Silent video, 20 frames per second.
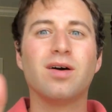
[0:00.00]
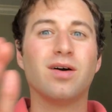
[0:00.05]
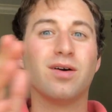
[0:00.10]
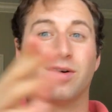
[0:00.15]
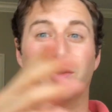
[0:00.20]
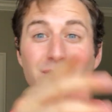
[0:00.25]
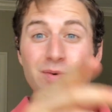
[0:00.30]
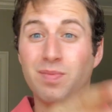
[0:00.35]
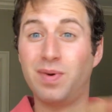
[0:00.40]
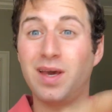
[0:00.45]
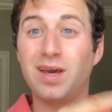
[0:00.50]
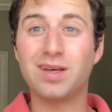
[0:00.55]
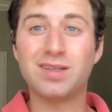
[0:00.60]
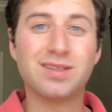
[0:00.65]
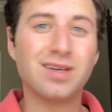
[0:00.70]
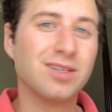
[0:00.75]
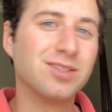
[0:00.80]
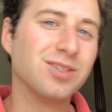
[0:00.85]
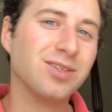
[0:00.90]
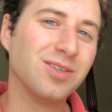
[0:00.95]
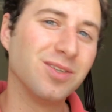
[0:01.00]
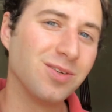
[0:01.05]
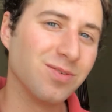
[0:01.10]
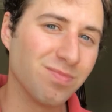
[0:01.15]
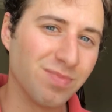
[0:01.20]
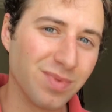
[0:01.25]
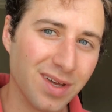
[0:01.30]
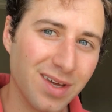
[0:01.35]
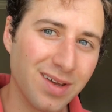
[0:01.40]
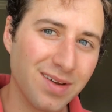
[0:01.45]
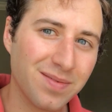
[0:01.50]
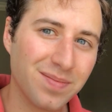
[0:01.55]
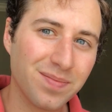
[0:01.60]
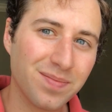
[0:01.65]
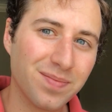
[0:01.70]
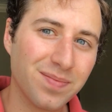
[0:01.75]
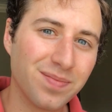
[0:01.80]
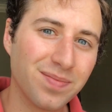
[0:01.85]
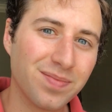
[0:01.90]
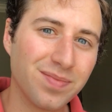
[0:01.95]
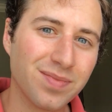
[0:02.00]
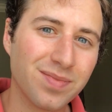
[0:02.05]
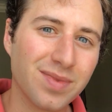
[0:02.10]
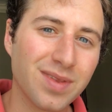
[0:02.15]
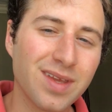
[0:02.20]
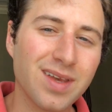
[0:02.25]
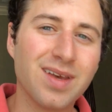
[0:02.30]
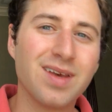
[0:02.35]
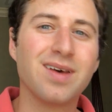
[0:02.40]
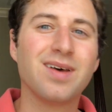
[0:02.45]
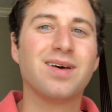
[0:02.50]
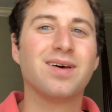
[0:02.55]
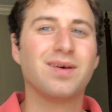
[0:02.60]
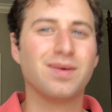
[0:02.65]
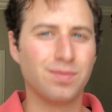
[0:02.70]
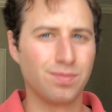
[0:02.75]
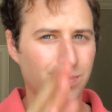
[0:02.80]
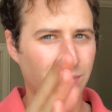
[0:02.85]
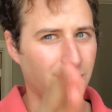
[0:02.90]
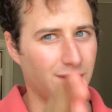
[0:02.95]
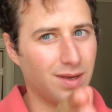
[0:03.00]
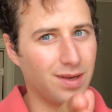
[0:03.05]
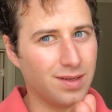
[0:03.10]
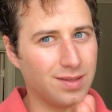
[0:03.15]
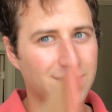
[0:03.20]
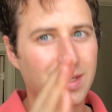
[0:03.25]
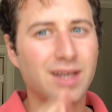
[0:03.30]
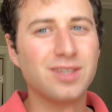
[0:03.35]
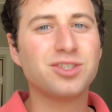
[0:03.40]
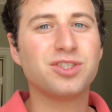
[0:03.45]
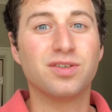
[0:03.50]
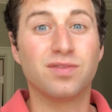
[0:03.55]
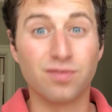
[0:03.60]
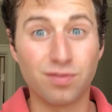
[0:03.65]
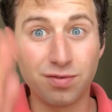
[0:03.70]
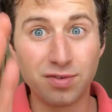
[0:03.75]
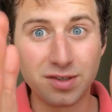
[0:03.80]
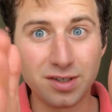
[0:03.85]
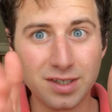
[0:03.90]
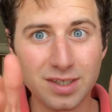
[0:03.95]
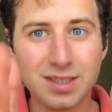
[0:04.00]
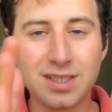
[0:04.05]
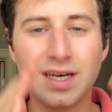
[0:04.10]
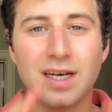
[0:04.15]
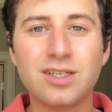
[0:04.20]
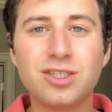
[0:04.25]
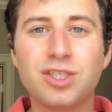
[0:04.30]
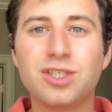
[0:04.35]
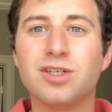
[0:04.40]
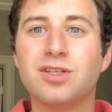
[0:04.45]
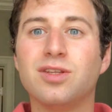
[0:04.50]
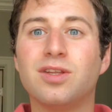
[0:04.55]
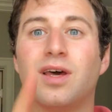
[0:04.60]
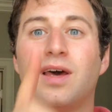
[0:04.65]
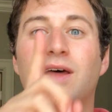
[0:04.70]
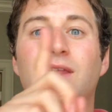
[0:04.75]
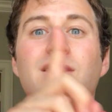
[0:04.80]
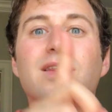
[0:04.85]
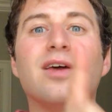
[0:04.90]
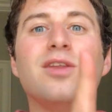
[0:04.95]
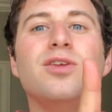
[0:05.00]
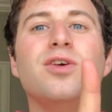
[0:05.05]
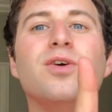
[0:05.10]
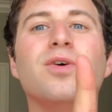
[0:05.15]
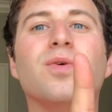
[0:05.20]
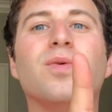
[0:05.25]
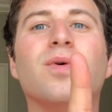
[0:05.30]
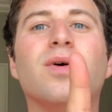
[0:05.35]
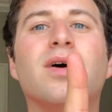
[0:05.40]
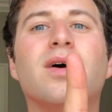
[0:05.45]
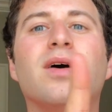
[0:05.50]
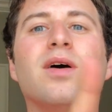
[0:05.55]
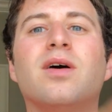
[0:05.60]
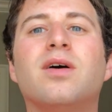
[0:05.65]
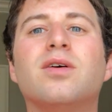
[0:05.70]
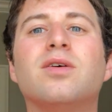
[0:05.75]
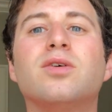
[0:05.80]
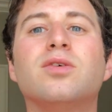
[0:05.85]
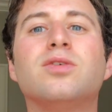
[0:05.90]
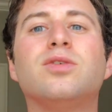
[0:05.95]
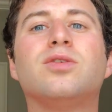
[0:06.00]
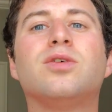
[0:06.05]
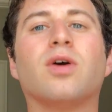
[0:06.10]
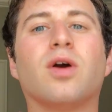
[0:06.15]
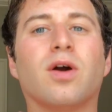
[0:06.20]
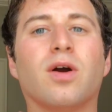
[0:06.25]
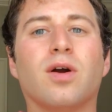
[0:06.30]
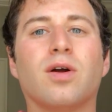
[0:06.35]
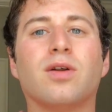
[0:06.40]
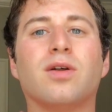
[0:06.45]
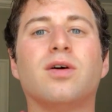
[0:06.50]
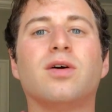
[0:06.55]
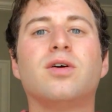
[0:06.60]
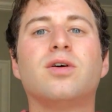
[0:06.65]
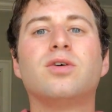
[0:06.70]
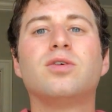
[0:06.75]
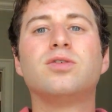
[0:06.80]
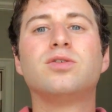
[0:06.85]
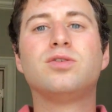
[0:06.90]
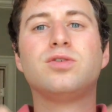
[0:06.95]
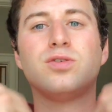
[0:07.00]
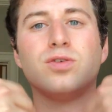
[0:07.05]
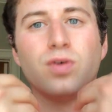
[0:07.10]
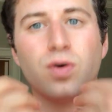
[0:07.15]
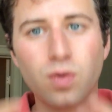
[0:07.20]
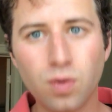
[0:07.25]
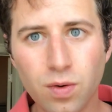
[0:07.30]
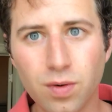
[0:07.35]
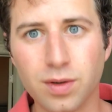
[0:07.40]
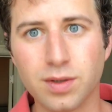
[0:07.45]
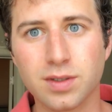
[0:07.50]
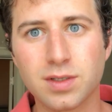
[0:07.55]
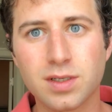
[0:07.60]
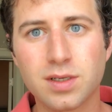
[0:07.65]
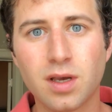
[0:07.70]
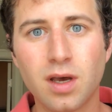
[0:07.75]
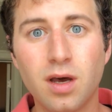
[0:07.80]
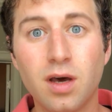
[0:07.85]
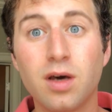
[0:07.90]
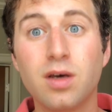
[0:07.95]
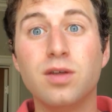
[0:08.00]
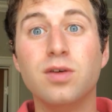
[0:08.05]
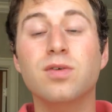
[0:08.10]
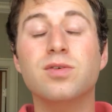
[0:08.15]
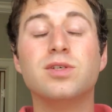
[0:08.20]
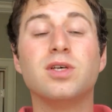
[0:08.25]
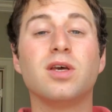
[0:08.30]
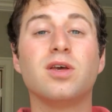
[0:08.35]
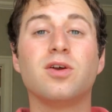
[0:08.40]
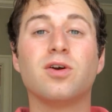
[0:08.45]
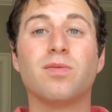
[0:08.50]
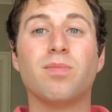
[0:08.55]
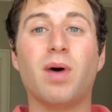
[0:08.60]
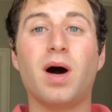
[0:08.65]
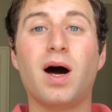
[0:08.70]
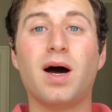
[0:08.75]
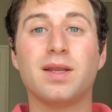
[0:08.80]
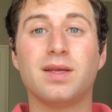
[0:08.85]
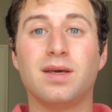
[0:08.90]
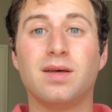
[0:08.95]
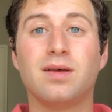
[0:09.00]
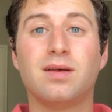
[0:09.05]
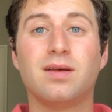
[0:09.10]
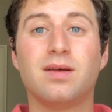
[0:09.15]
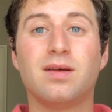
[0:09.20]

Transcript: Are you paying attention to me? Pay attention, full attention, and then you turn towards using your body.